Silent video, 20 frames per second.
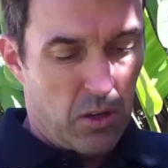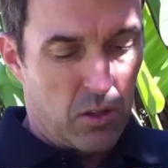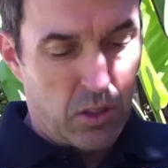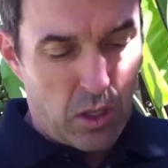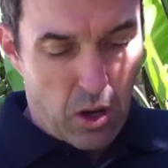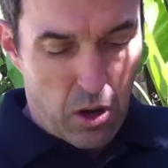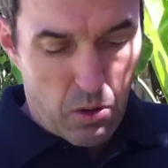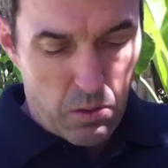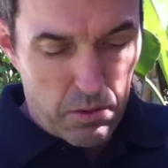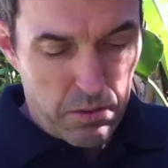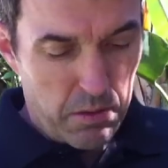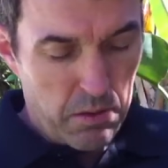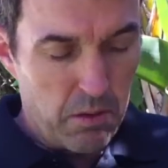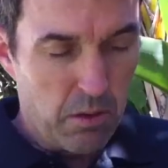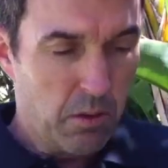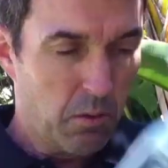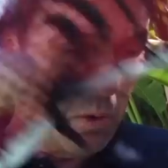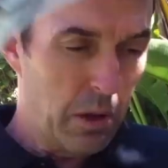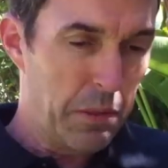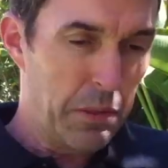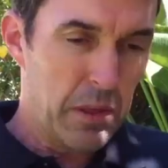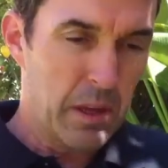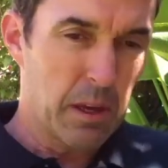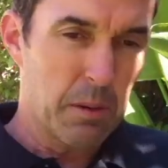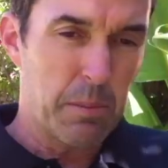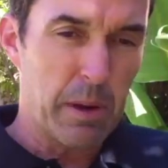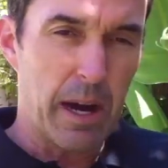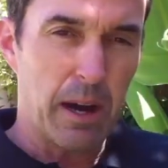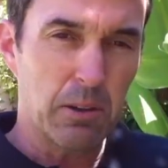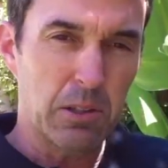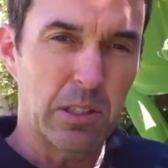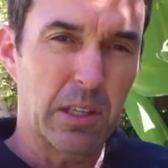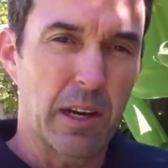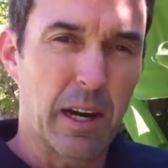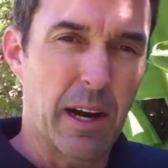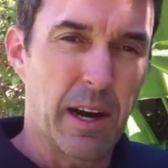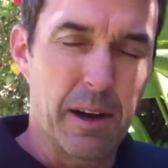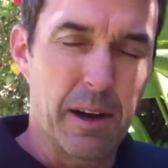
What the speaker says: So one thing about